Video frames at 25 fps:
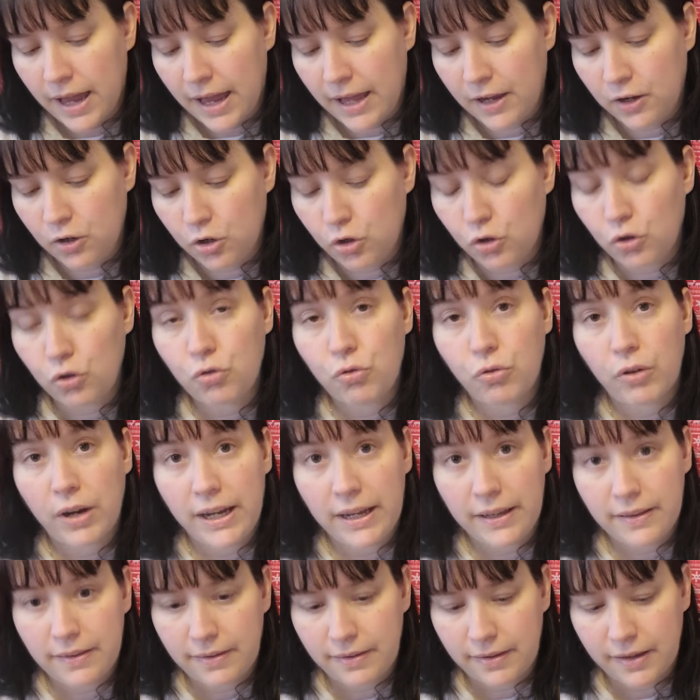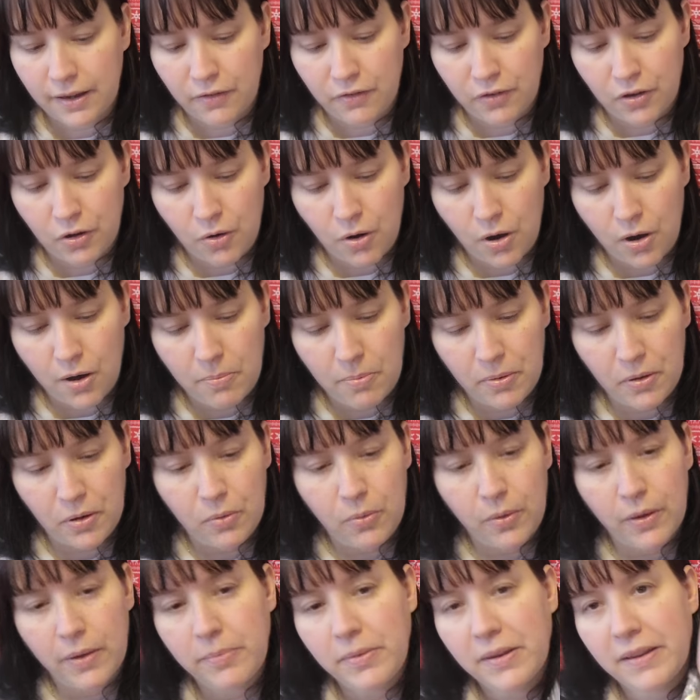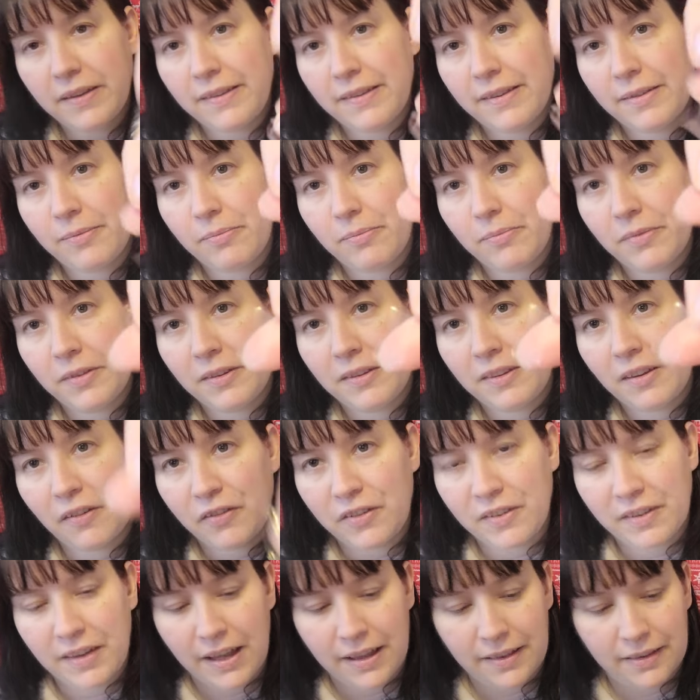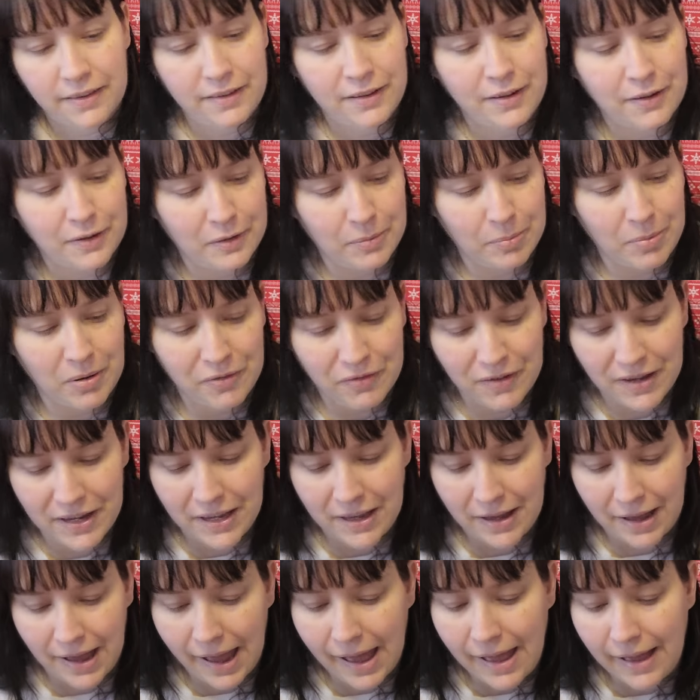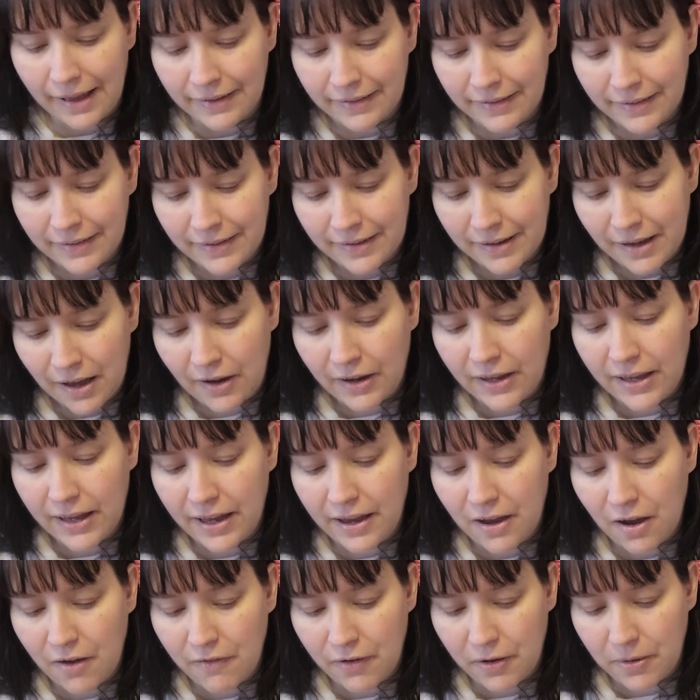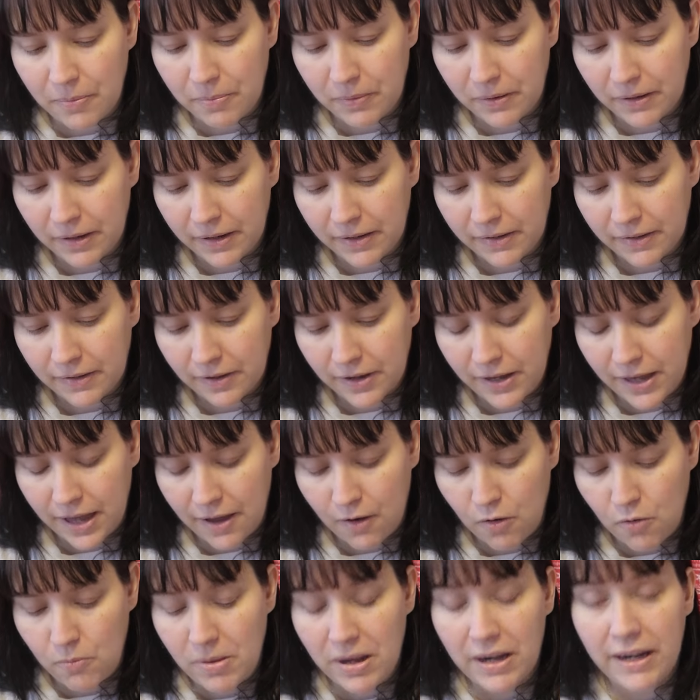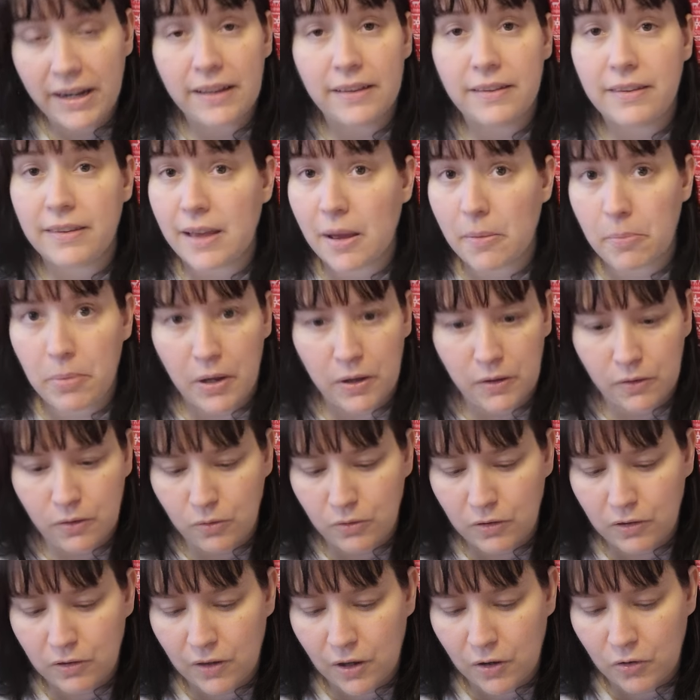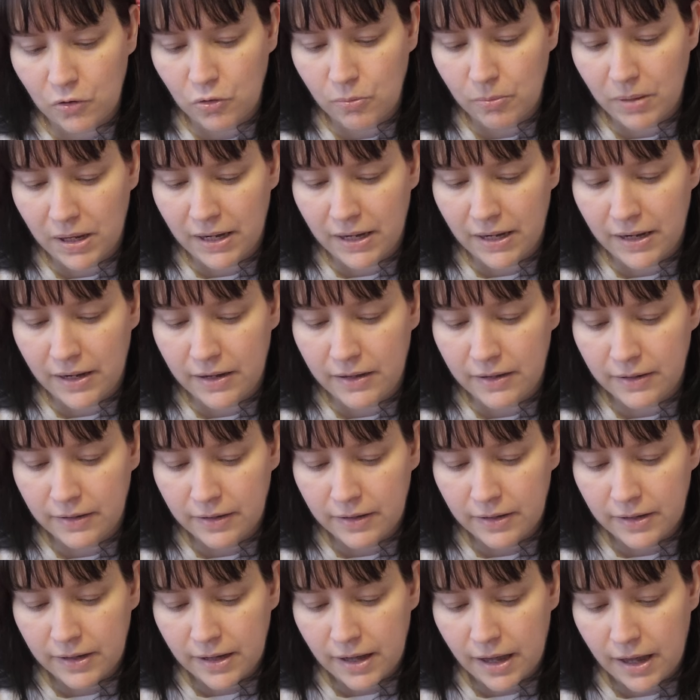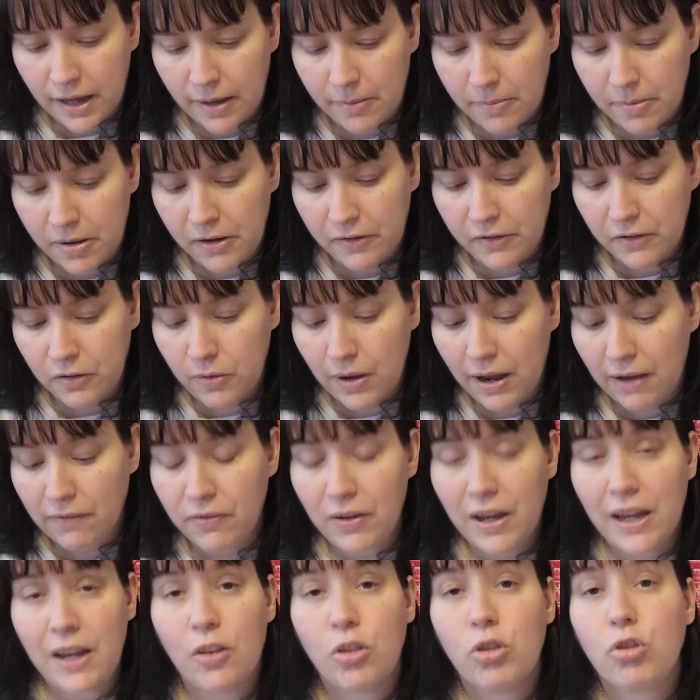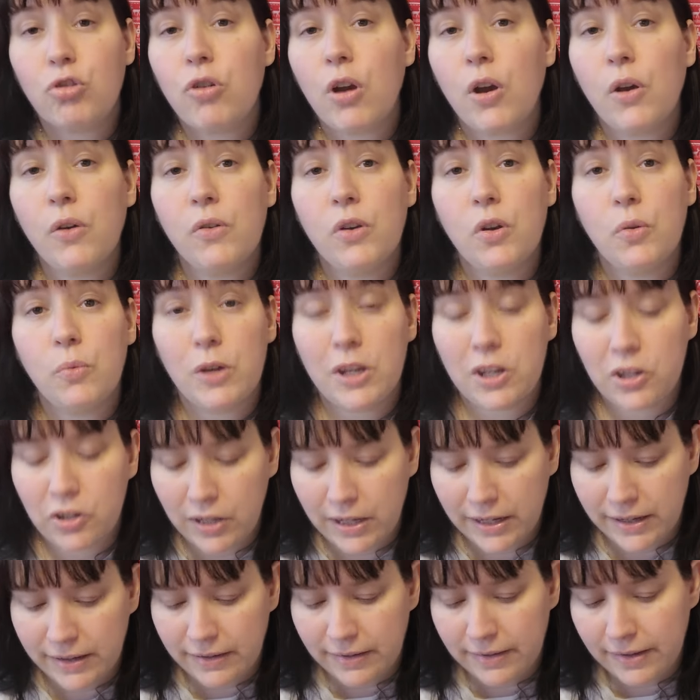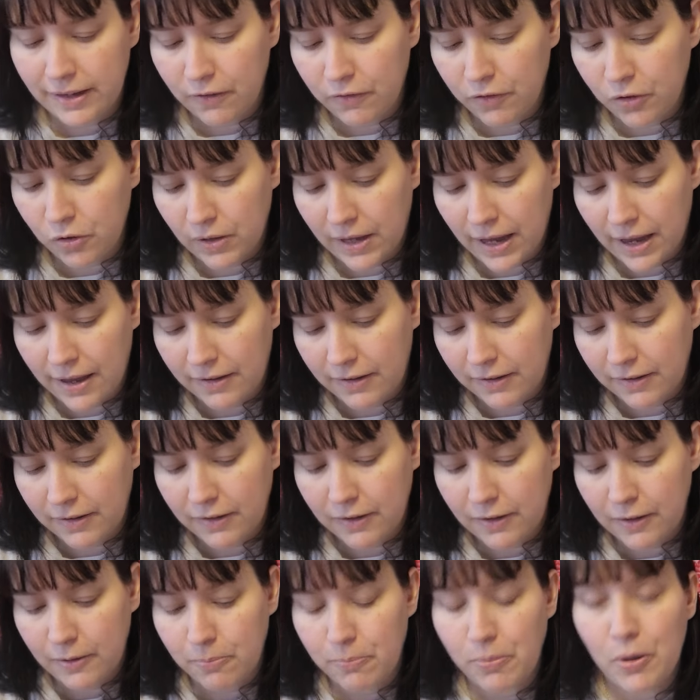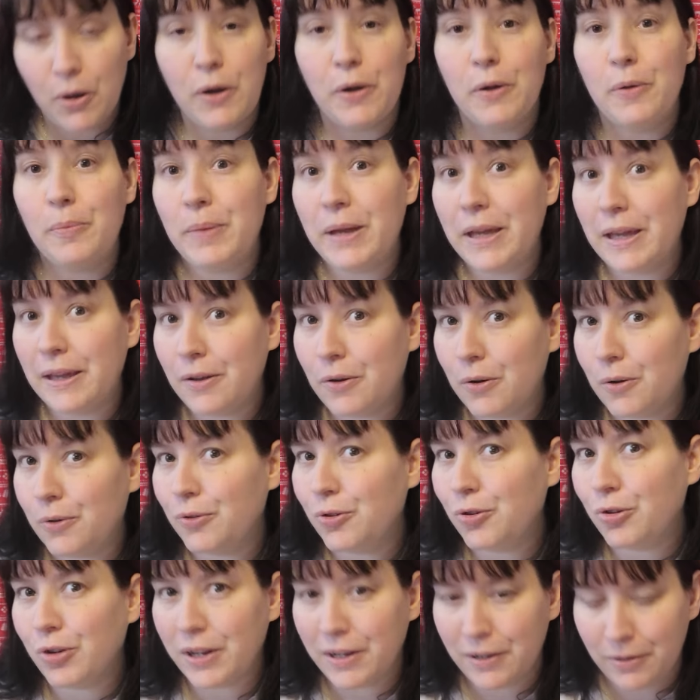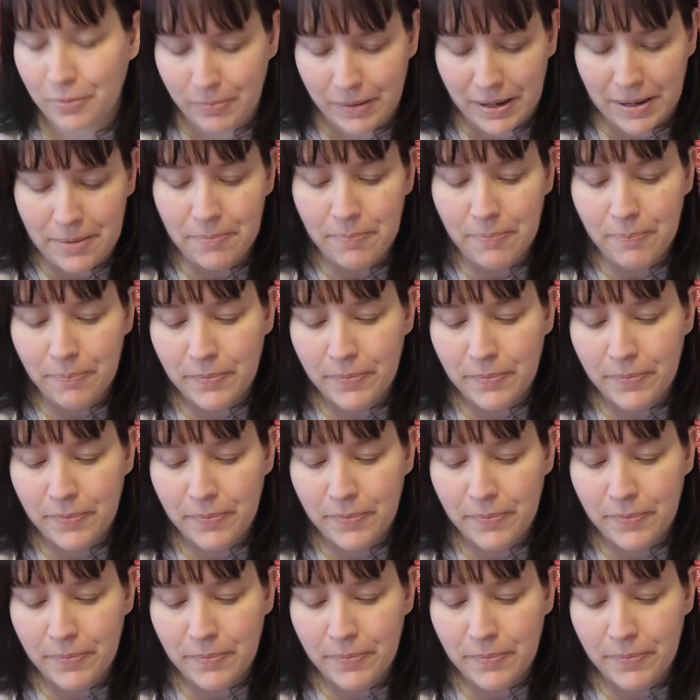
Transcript: and Goodreads if you are a bookworm. This stuff is getting stuck to my finger. Ah, okay, I've opened it. So yeah, all my links down below to all the social media. And I do have a Throne wish list if you care to spoil me or treat me.